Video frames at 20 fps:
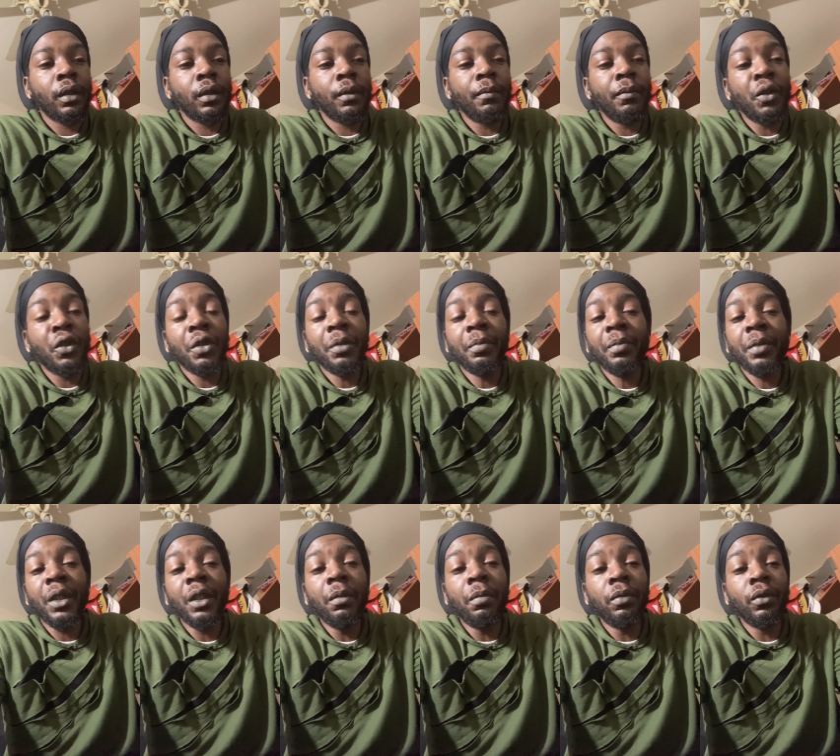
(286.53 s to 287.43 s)
most
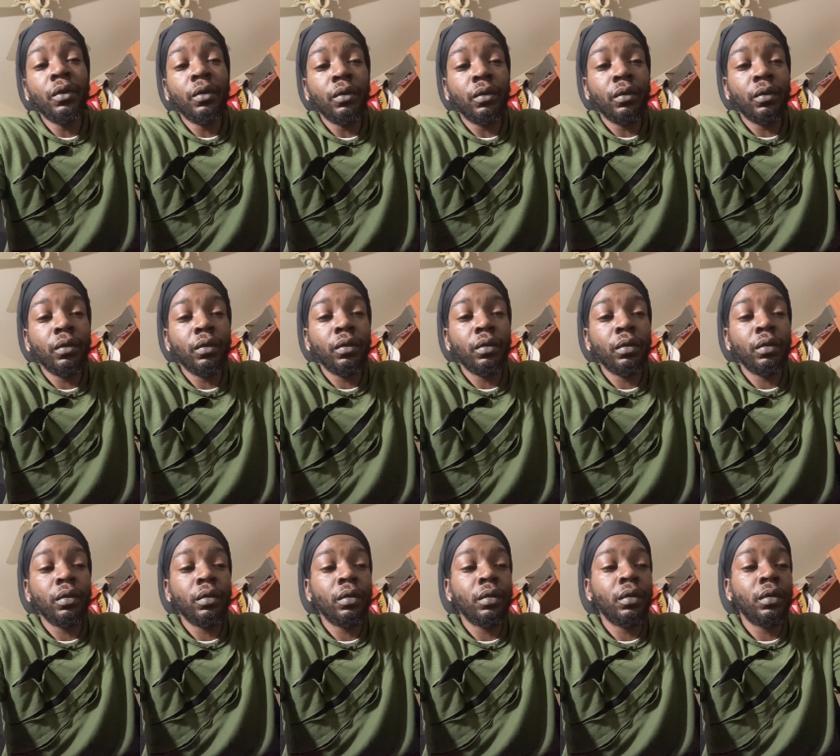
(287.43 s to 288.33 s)
people
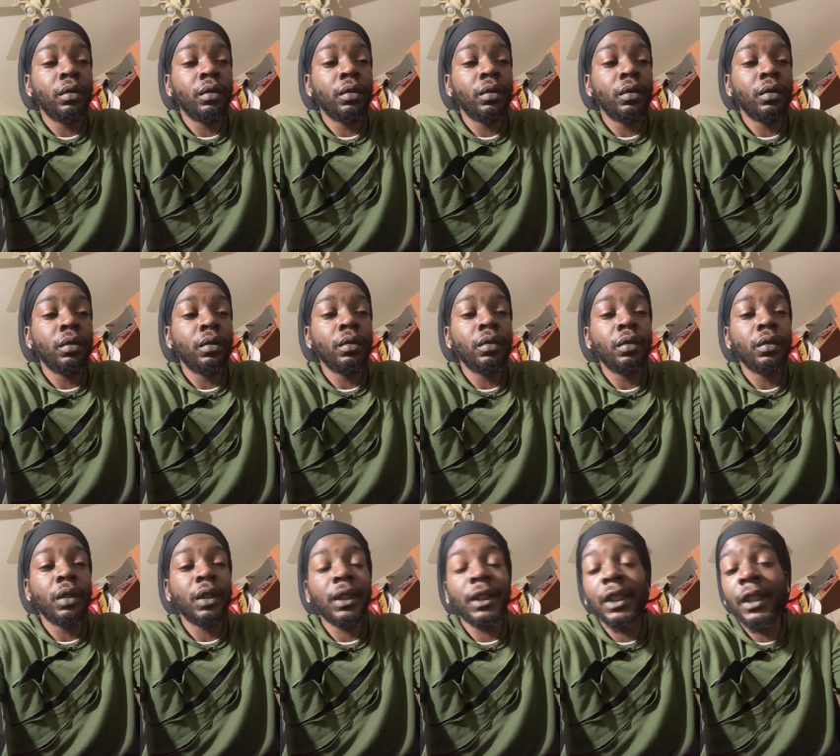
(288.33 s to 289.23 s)

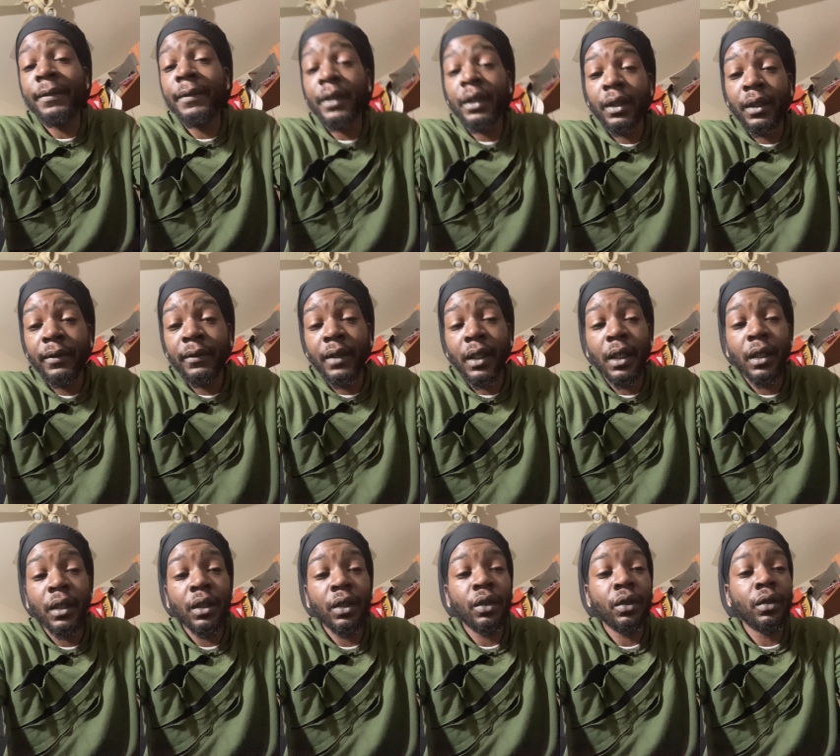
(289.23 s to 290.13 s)
giving
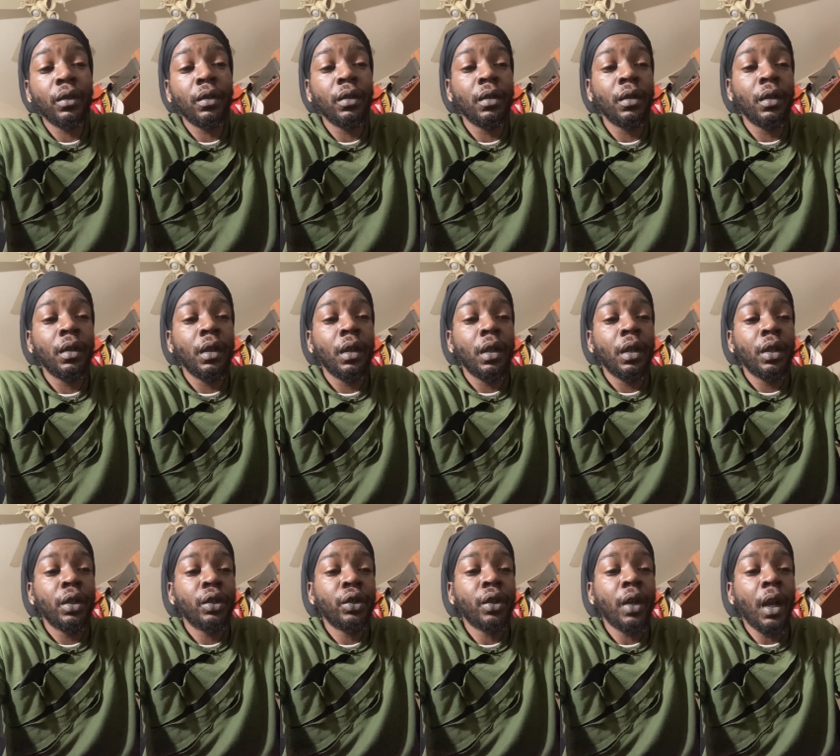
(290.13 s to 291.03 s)
advice or
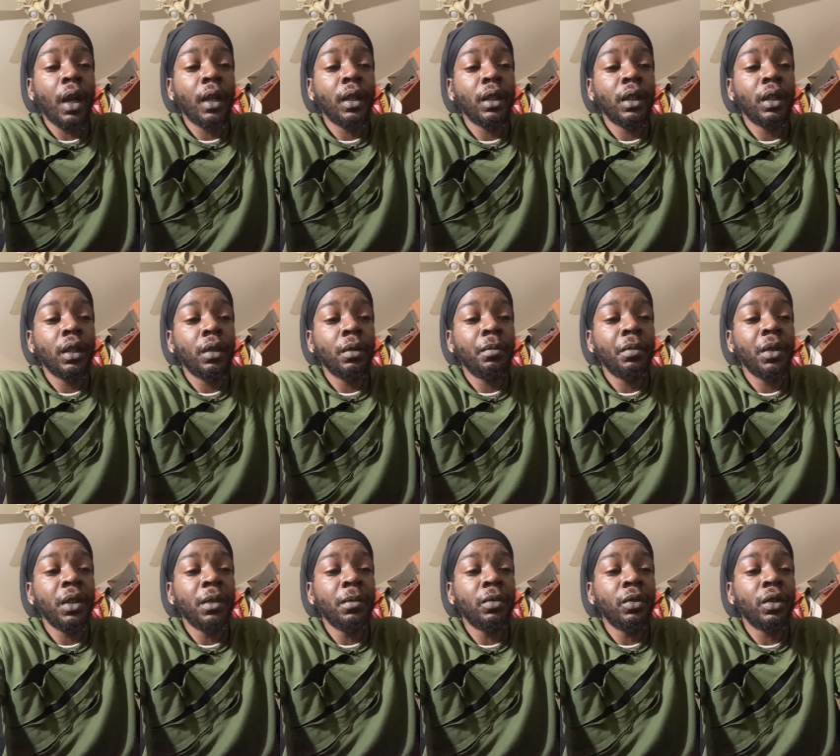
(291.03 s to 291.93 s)
trying to help
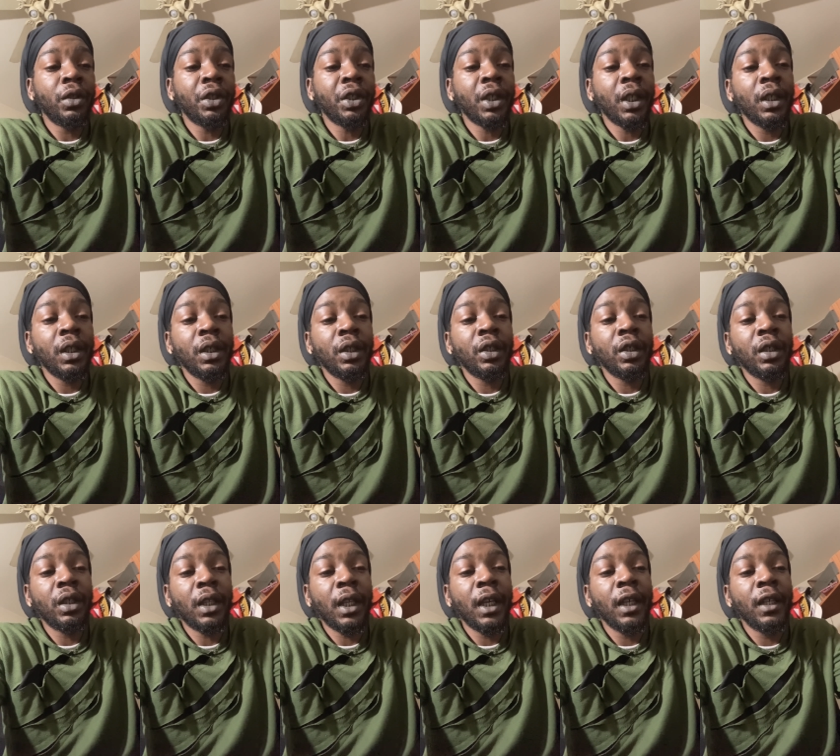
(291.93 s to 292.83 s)
people or change their
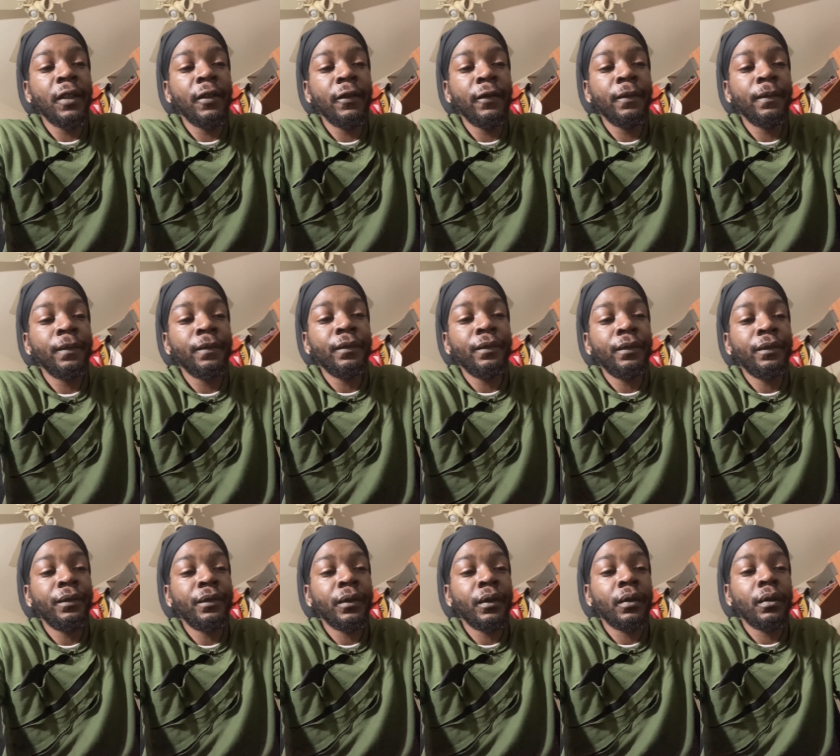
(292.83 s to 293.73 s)
life
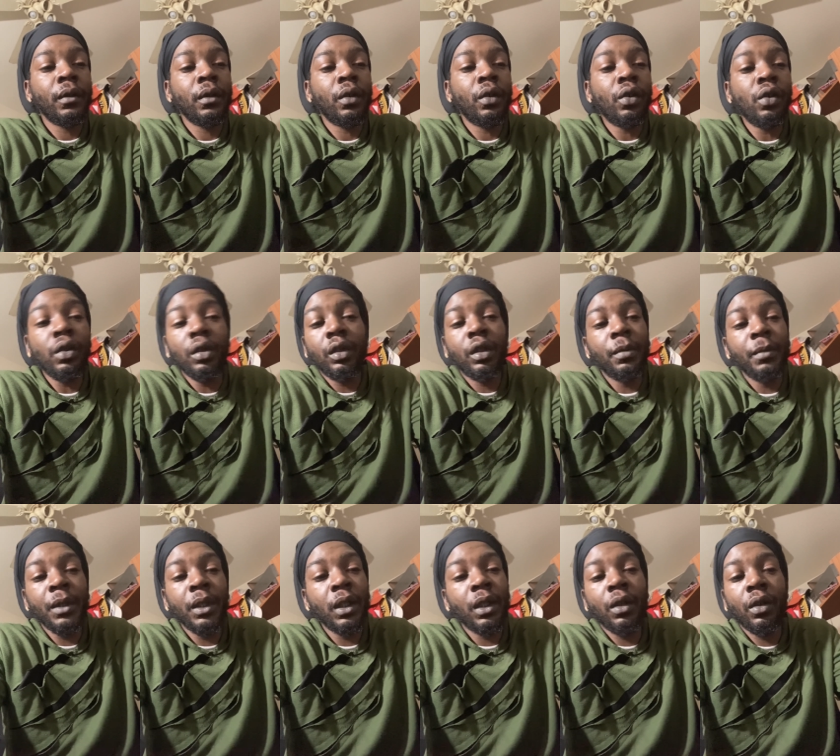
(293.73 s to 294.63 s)

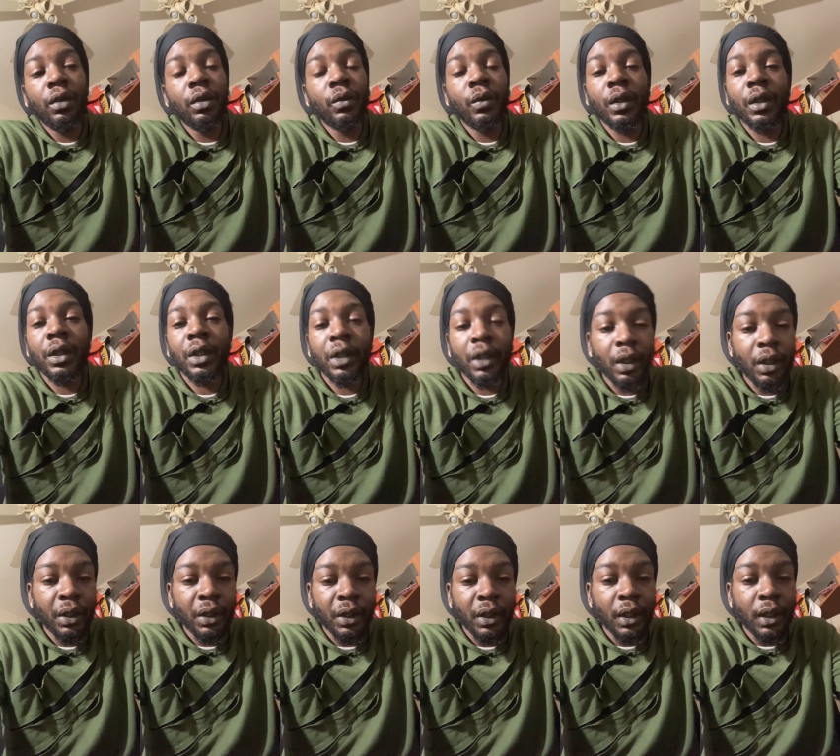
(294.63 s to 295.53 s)
ultimately only want to
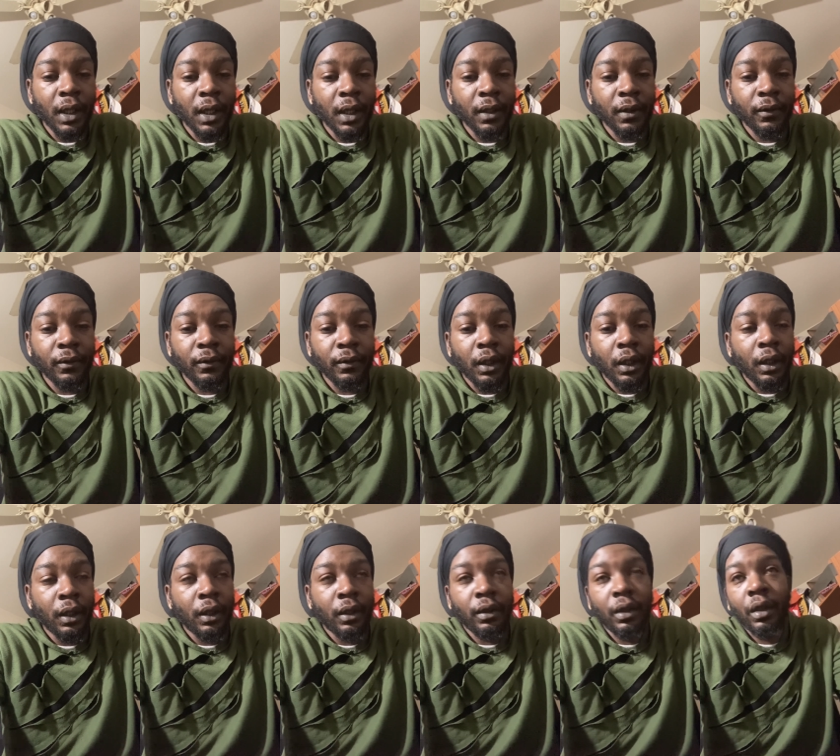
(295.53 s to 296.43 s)
change their life.
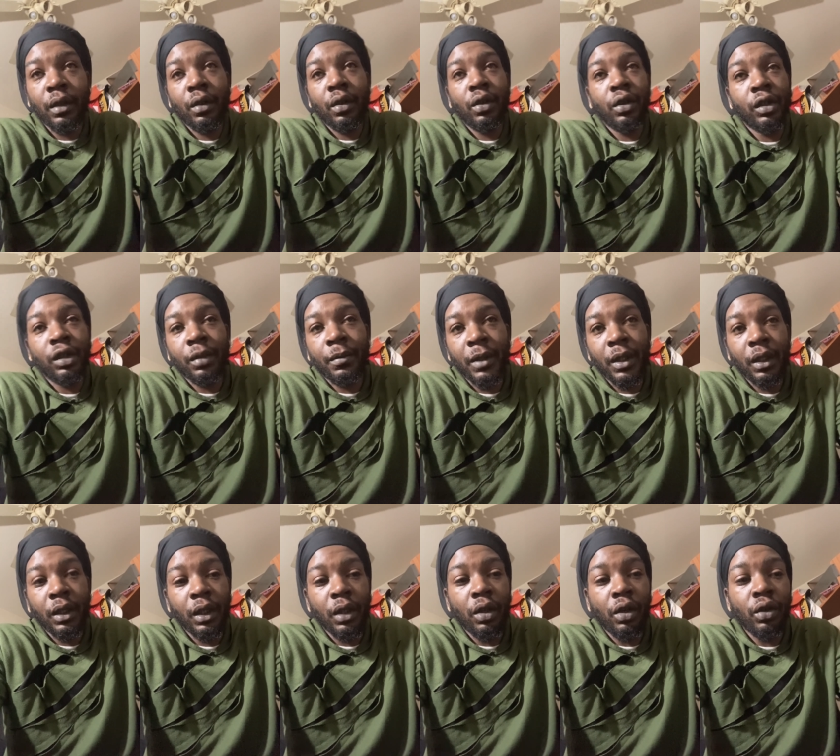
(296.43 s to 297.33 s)
They
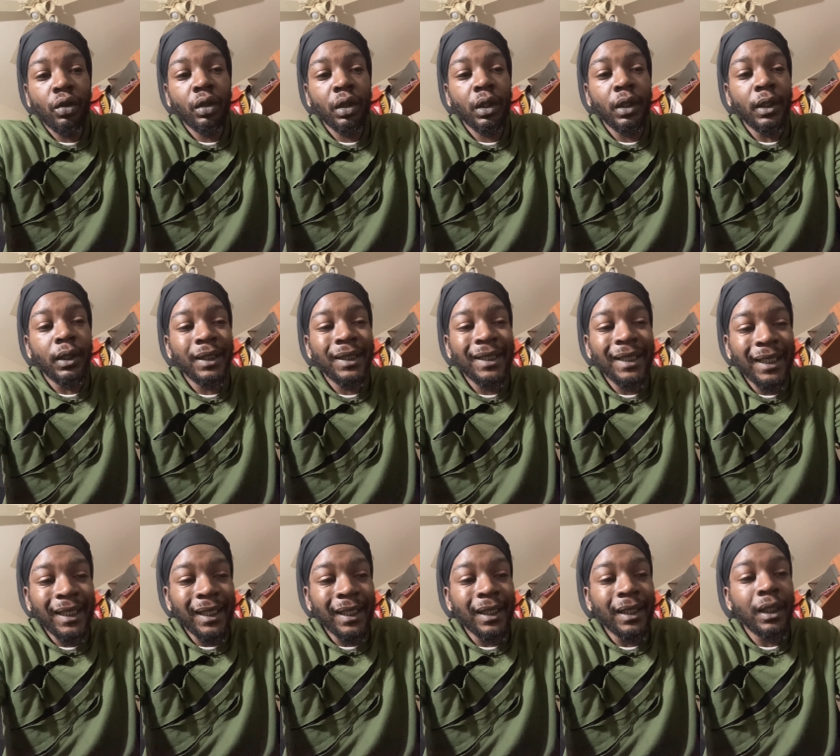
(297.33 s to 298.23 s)
ultimately only
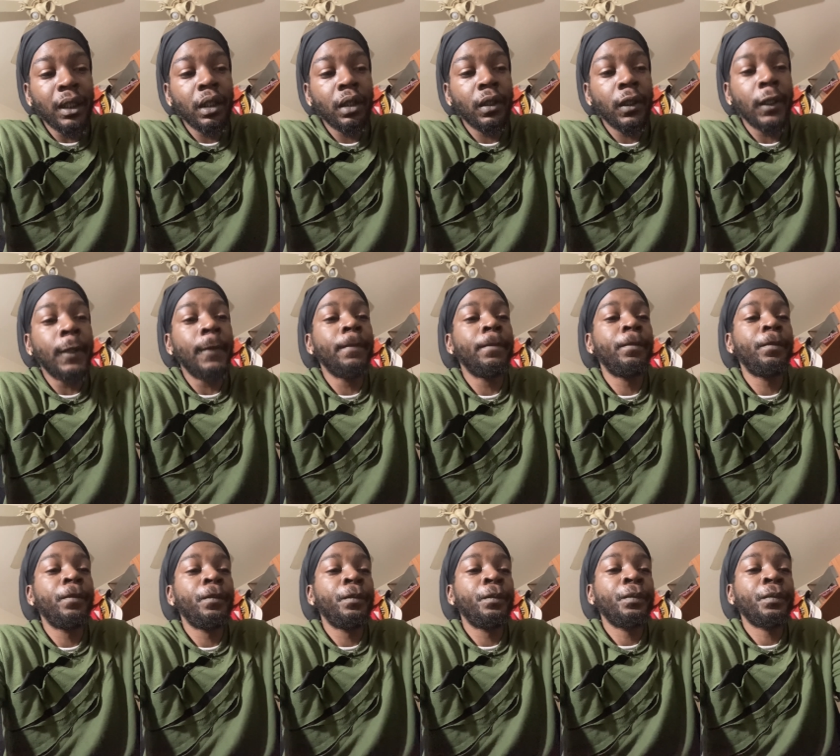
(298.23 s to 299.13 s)
need
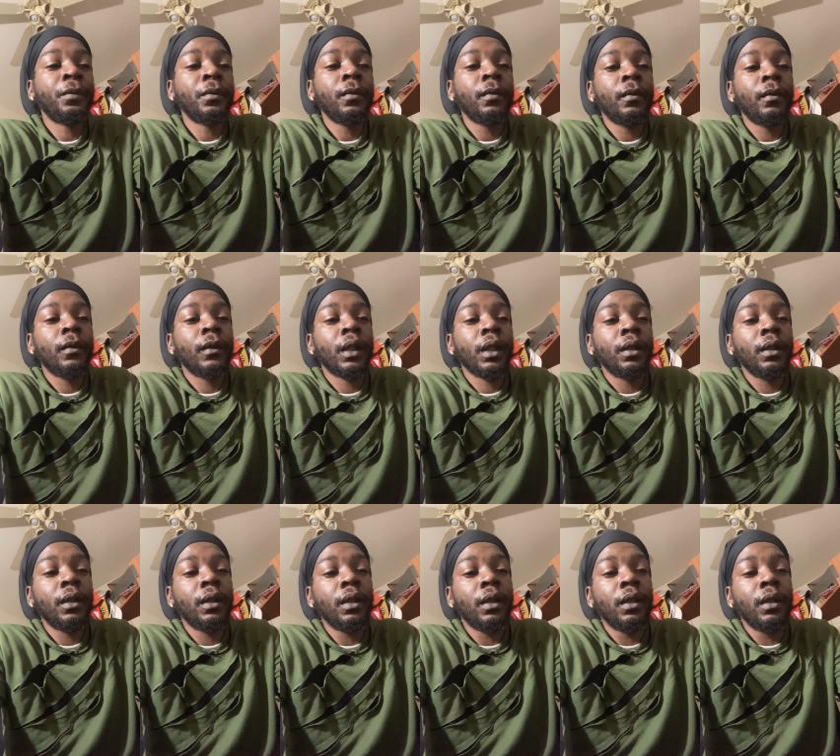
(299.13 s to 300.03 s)

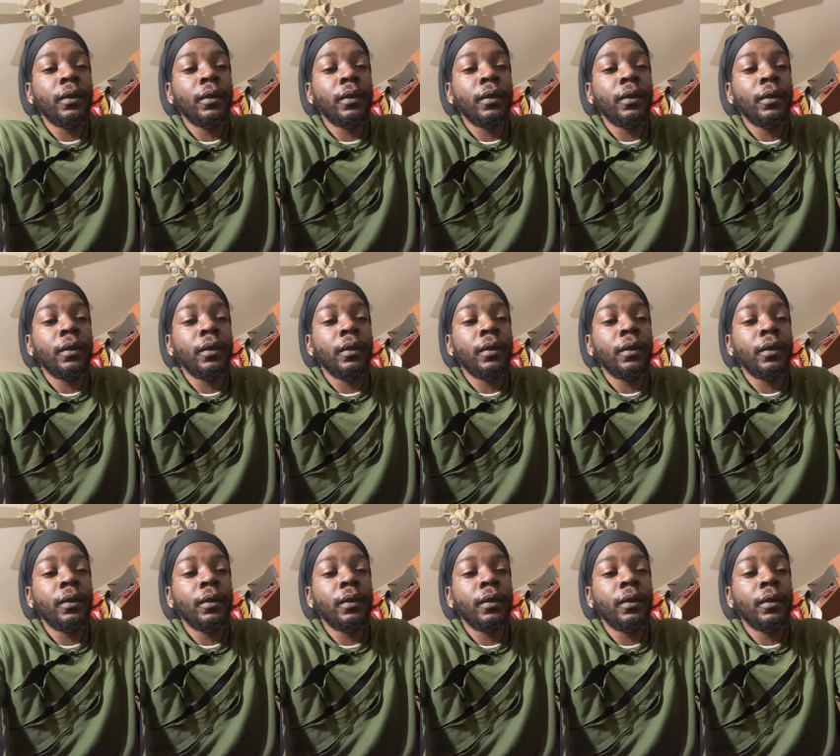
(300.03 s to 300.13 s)
the